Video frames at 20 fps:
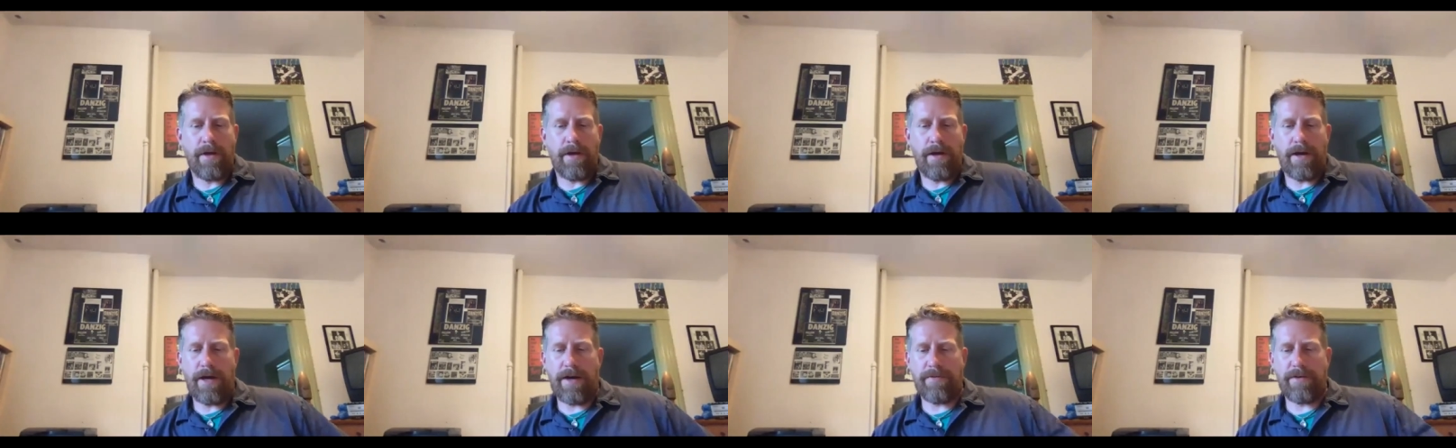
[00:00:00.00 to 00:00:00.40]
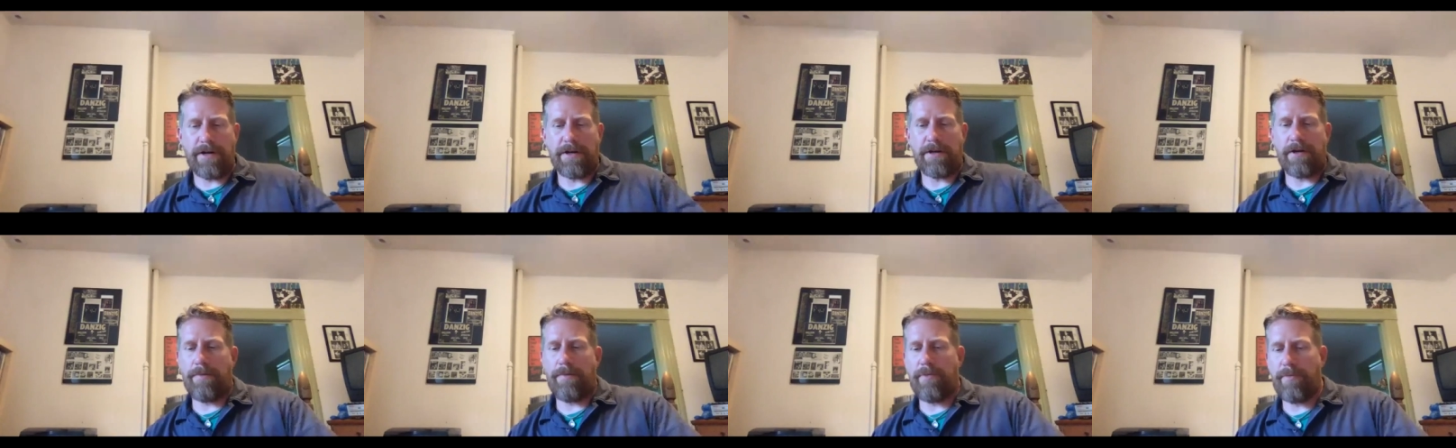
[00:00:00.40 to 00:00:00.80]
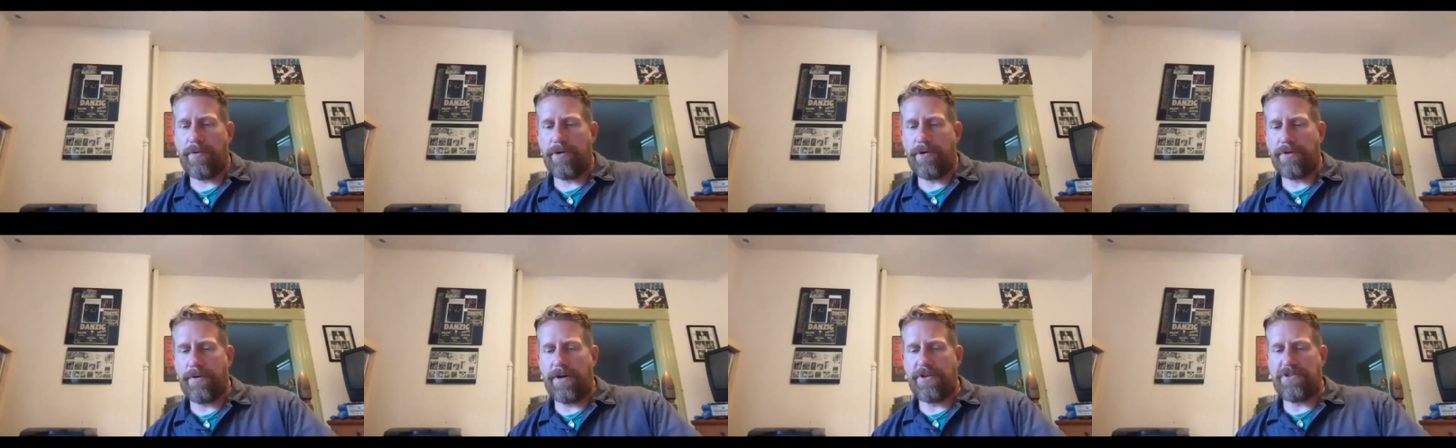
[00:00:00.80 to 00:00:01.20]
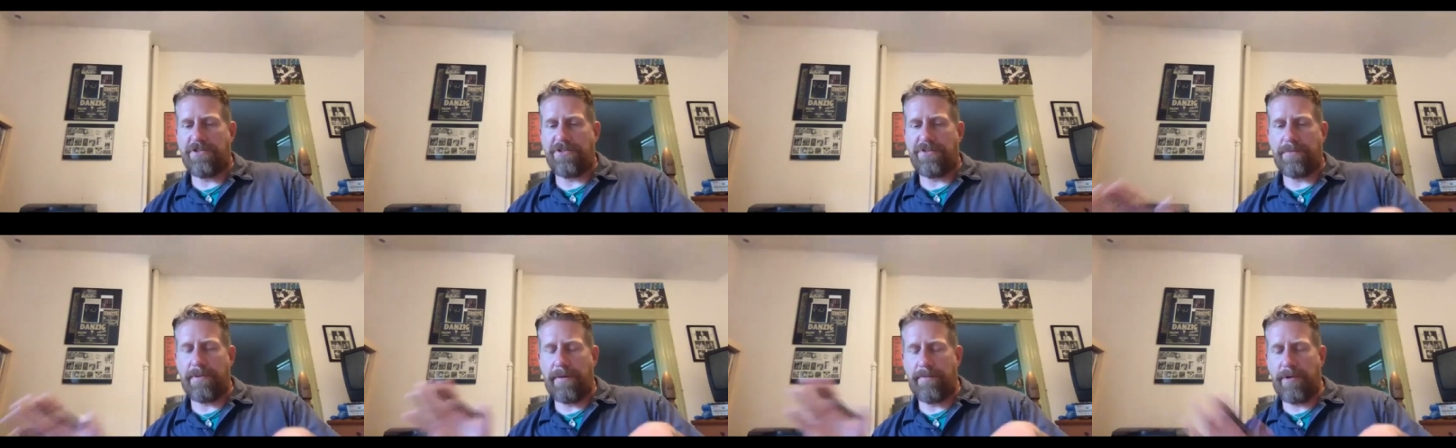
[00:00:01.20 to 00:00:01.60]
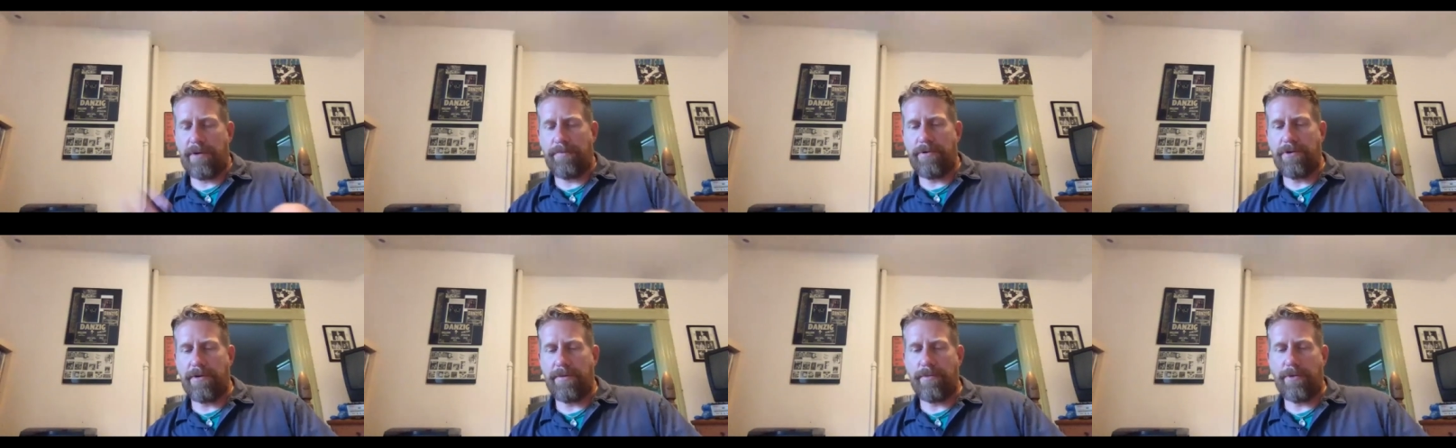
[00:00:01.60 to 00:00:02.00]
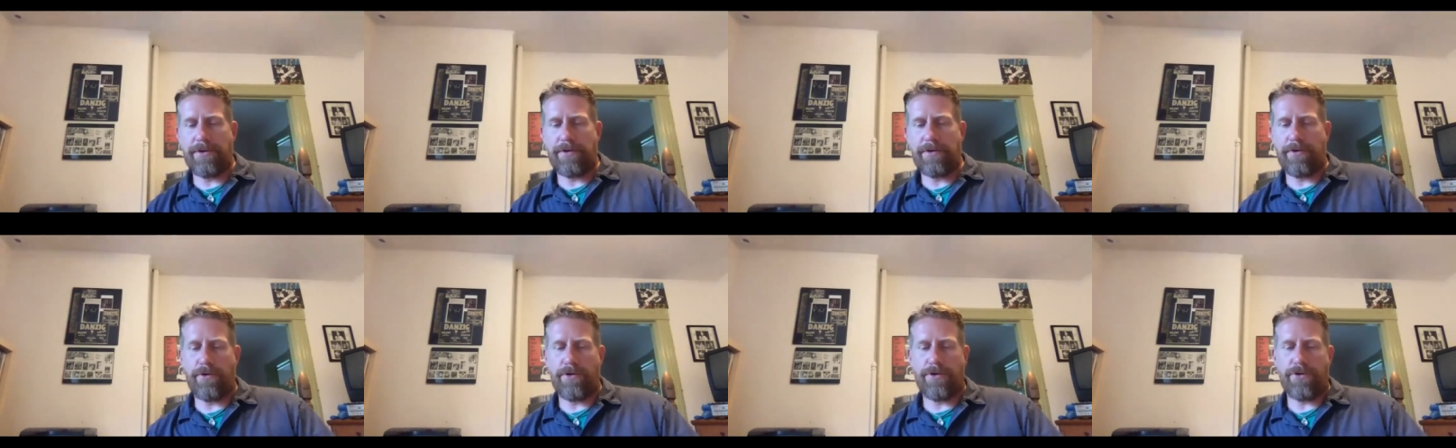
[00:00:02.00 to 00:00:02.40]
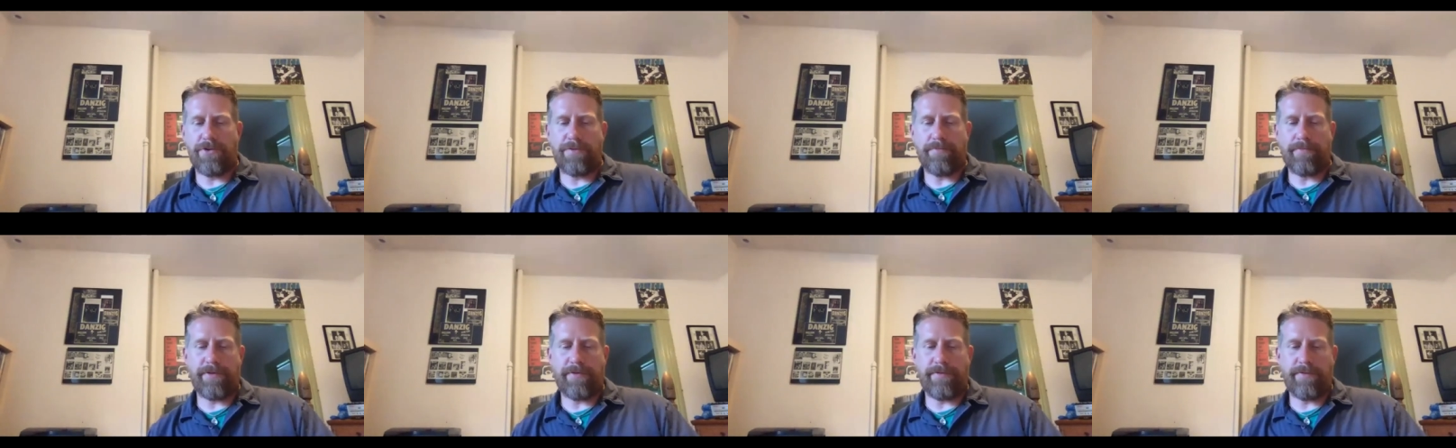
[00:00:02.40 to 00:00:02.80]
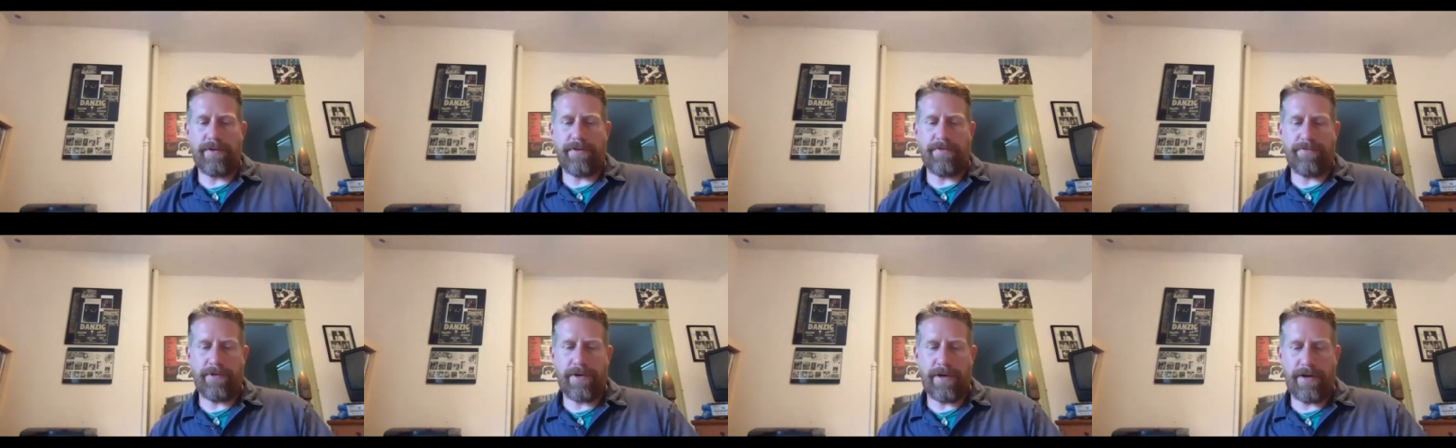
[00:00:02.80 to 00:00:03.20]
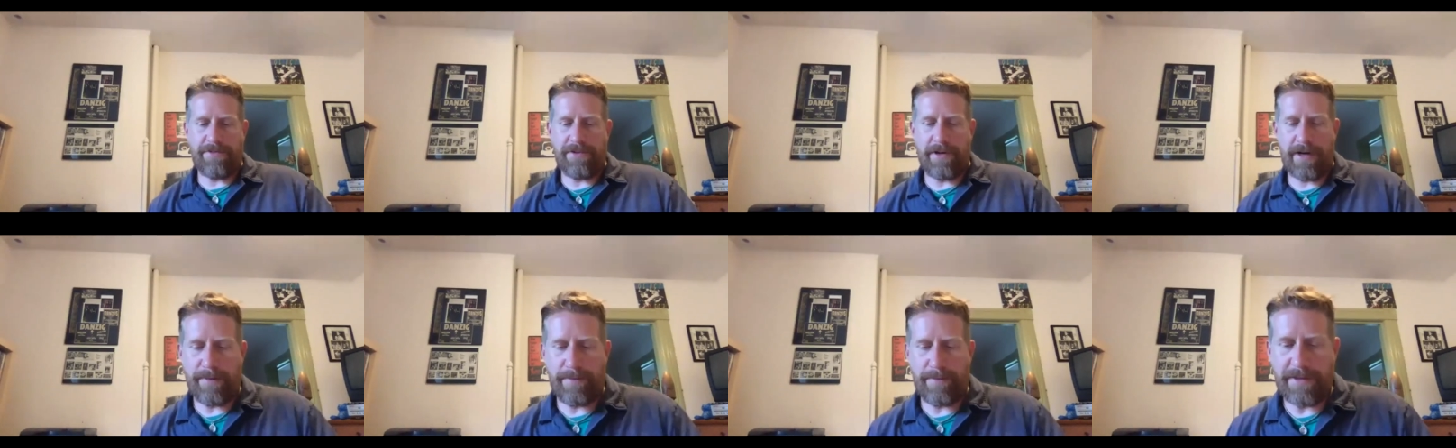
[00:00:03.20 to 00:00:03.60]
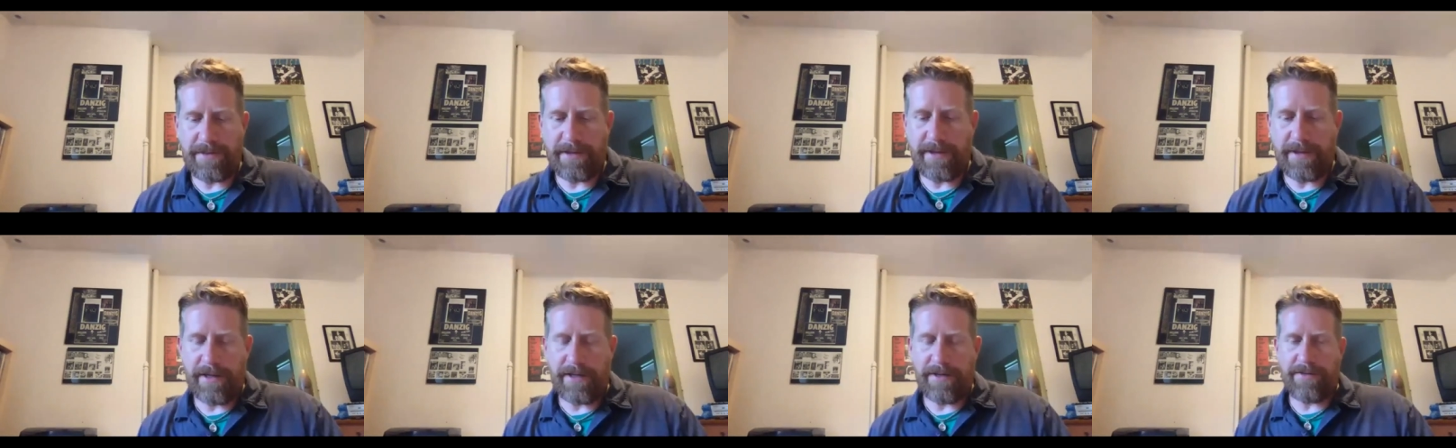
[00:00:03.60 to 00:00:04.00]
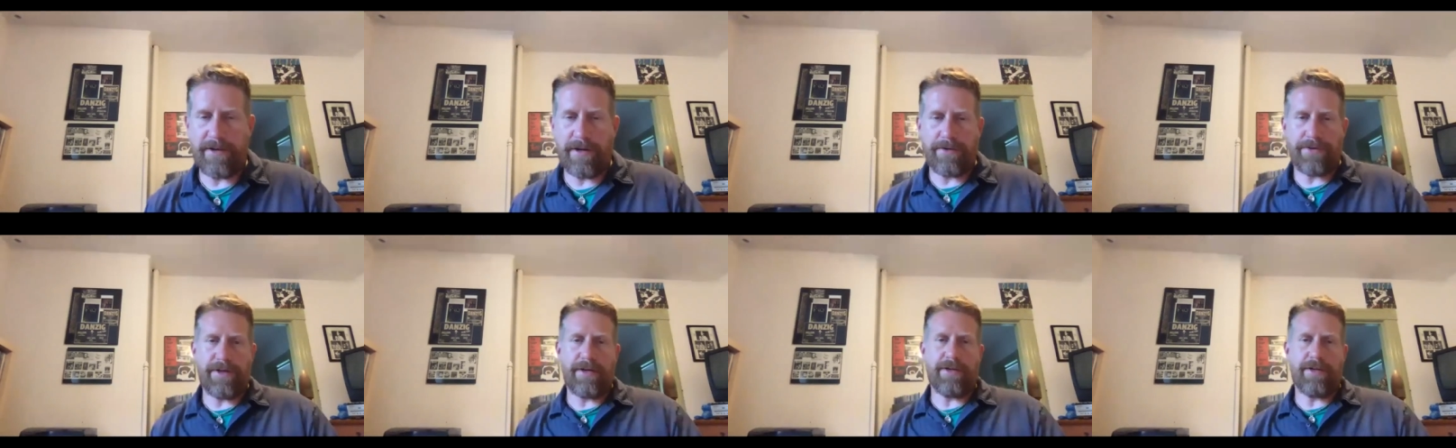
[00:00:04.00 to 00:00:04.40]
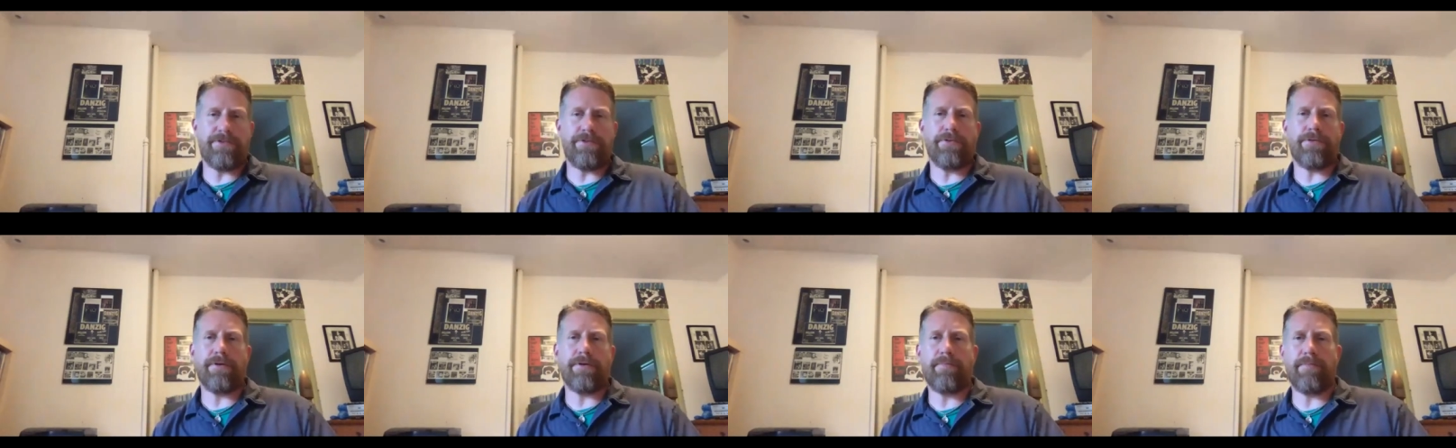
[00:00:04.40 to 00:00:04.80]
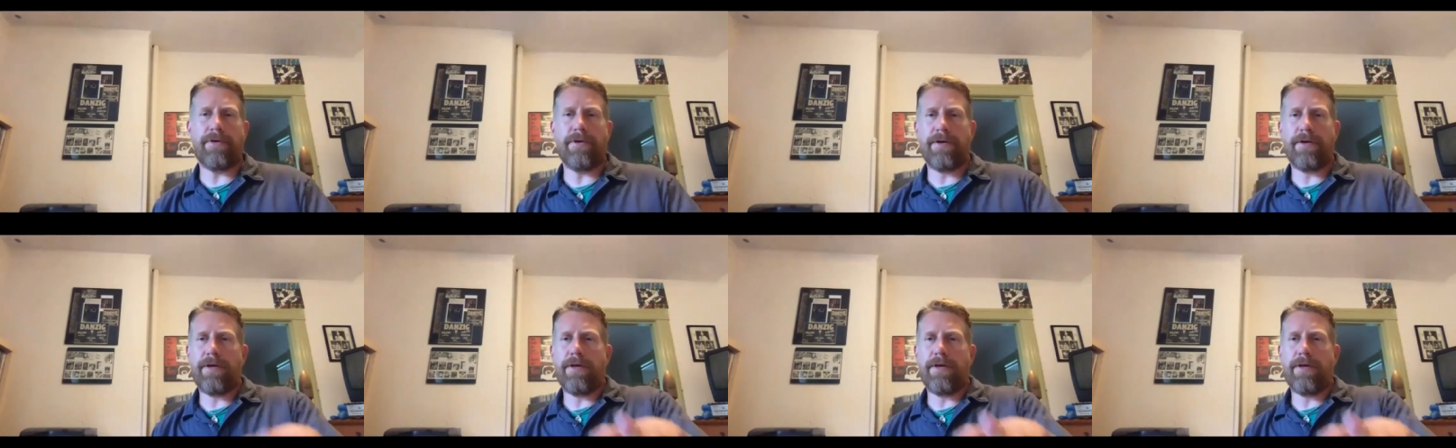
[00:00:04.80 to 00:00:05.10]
i've got a couple more questions but i'm going to put them on hold and if we have time at the end i'll get to them